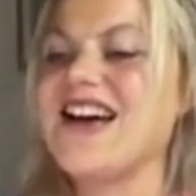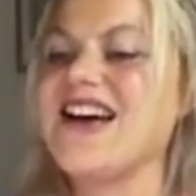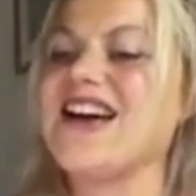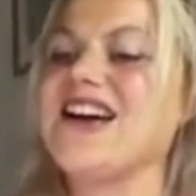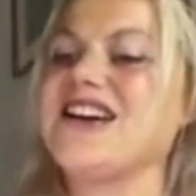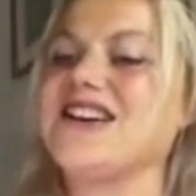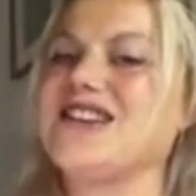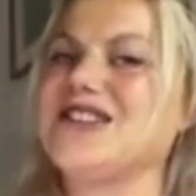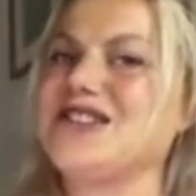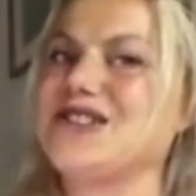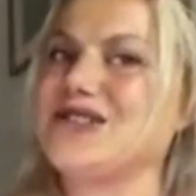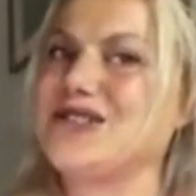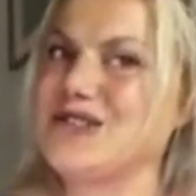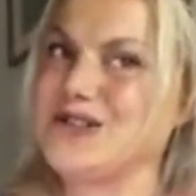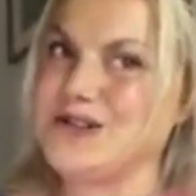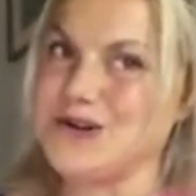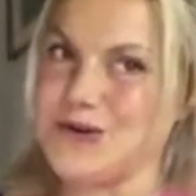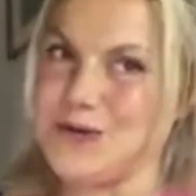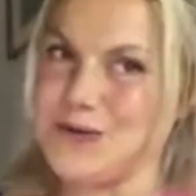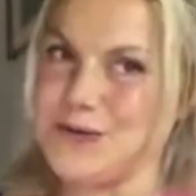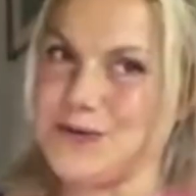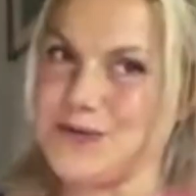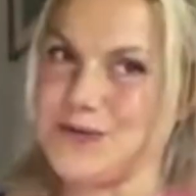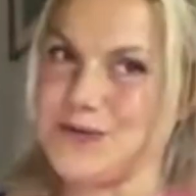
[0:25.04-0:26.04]
So,
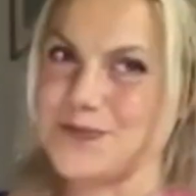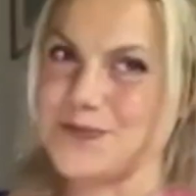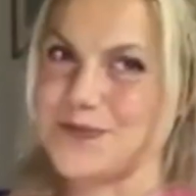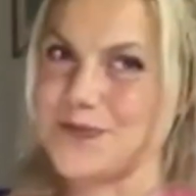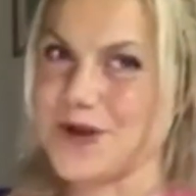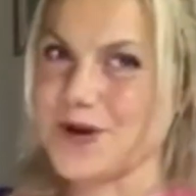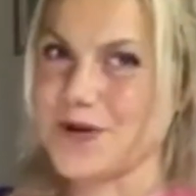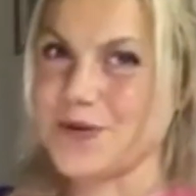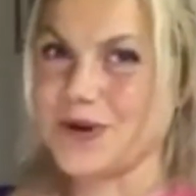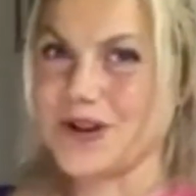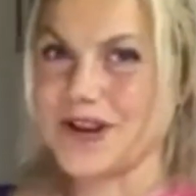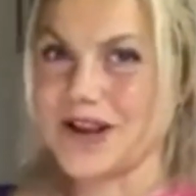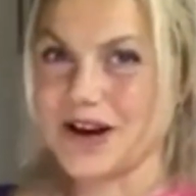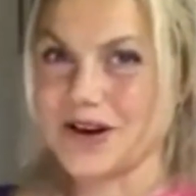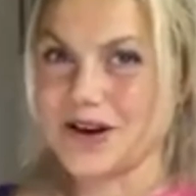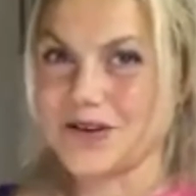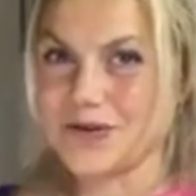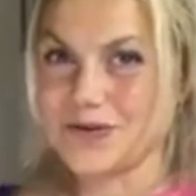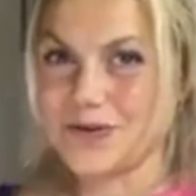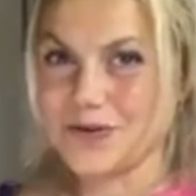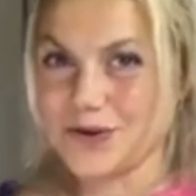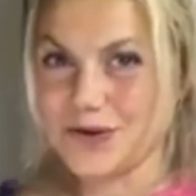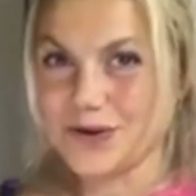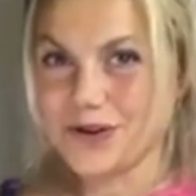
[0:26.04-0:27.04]
without
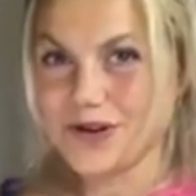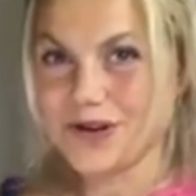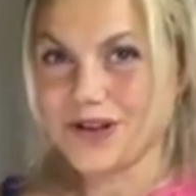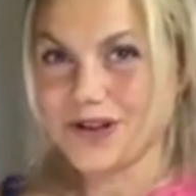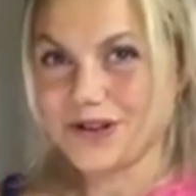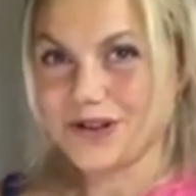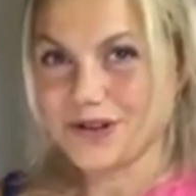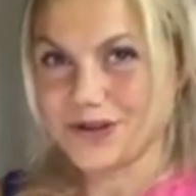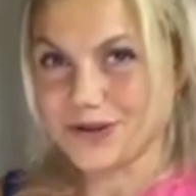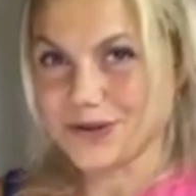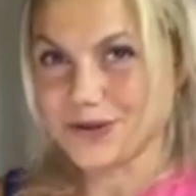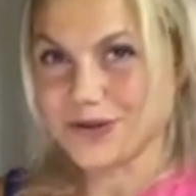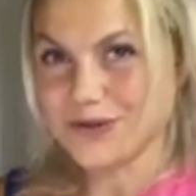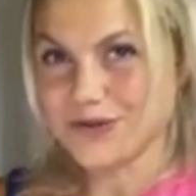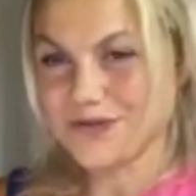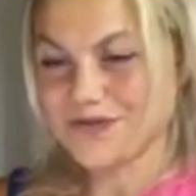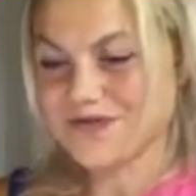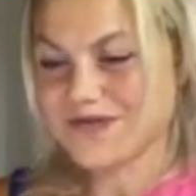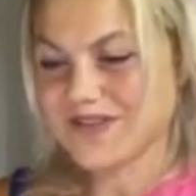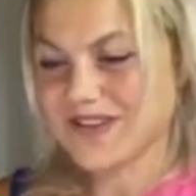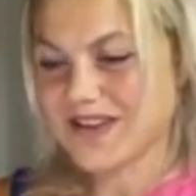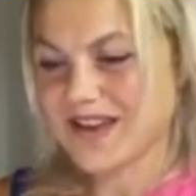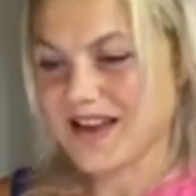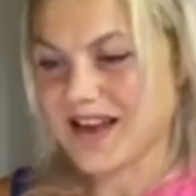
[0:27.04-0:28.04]
further ado,
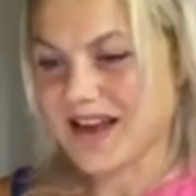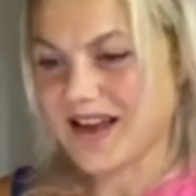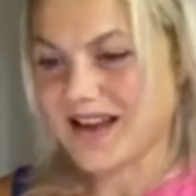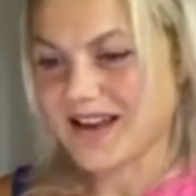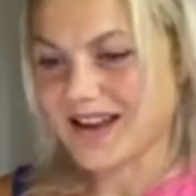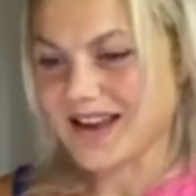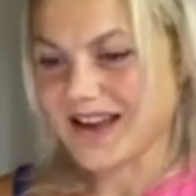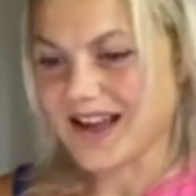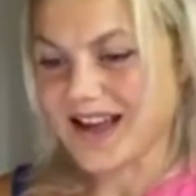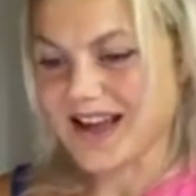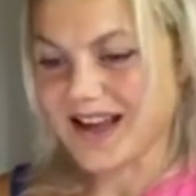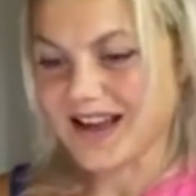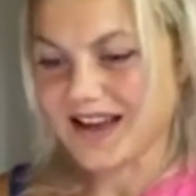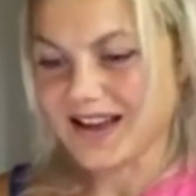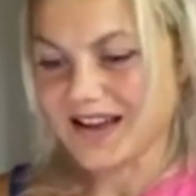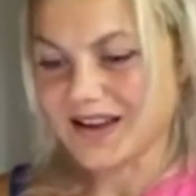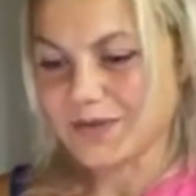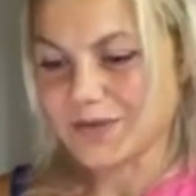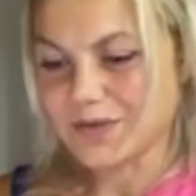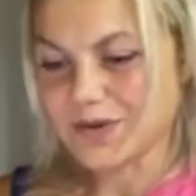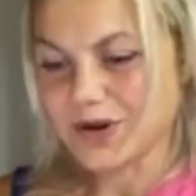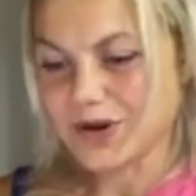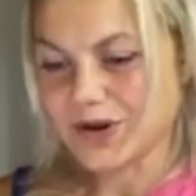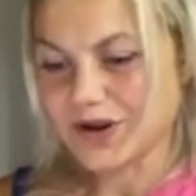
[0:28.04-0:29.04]
I'm
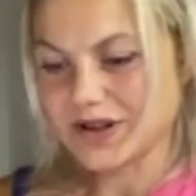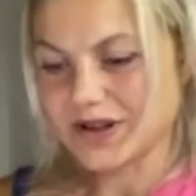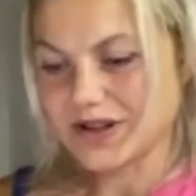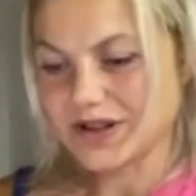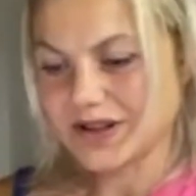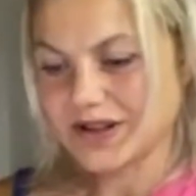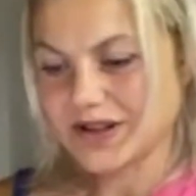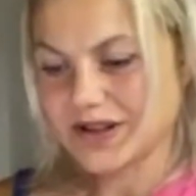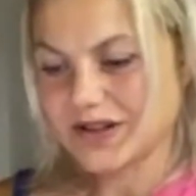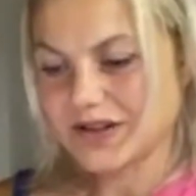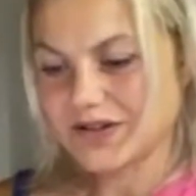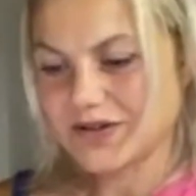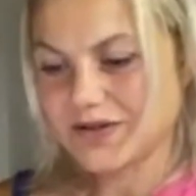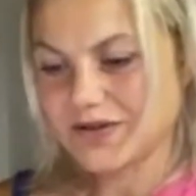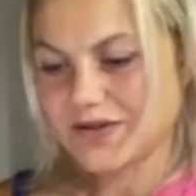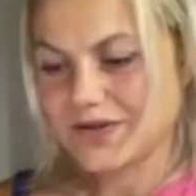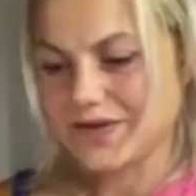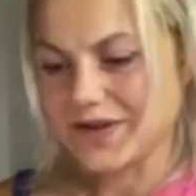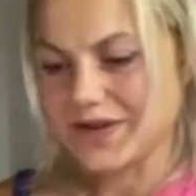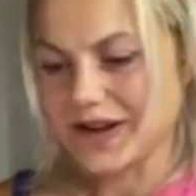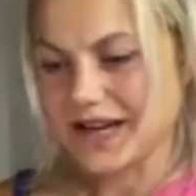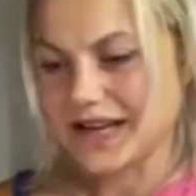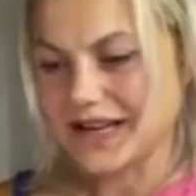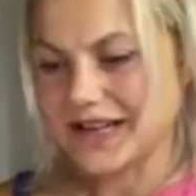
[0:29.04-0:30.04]
gonna
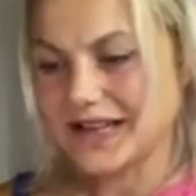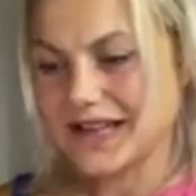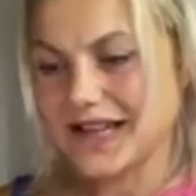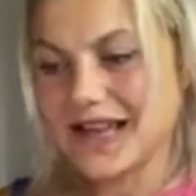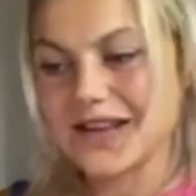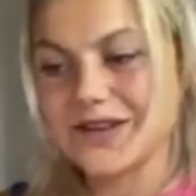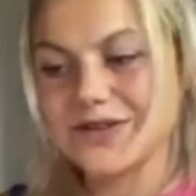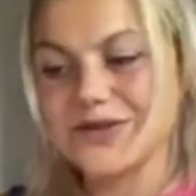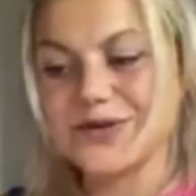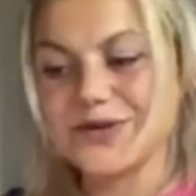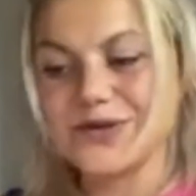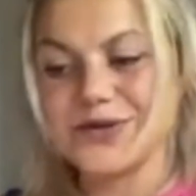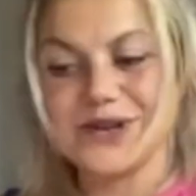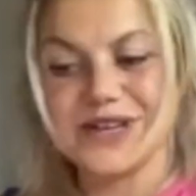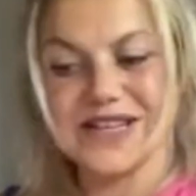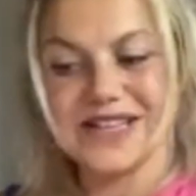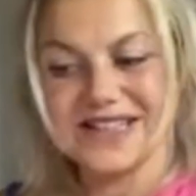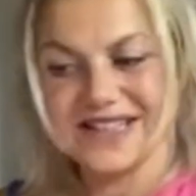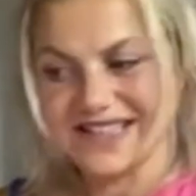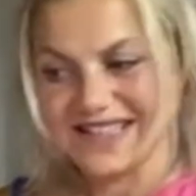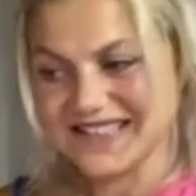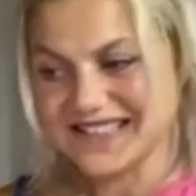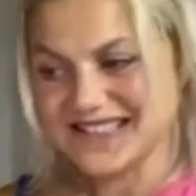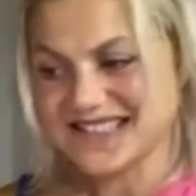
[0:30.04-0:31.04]
find and read
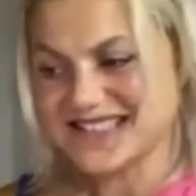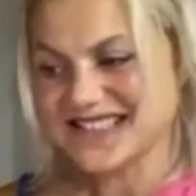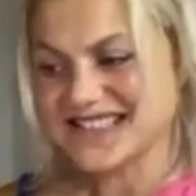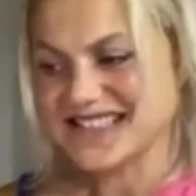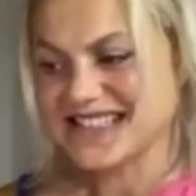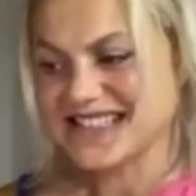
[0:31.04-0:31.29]
these.